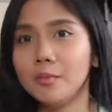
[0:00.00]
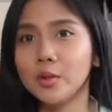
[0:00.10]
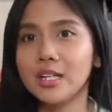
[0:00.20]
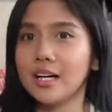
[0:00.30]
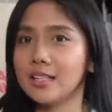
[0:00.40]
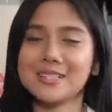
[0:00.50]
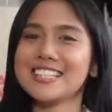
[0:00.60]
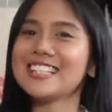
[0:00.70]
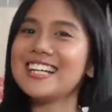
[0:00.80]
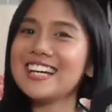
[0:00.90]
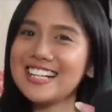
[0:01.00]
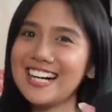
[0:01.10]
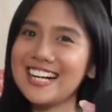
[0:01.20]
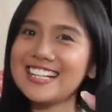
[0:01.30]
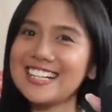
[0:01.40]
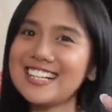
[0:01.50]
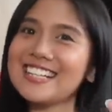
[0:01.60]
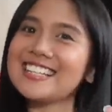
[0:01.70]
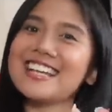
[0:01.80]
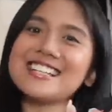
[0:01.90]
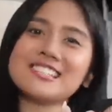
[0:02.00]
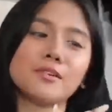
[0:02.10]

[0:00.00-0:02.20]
mo yan. But then I got it! And it's so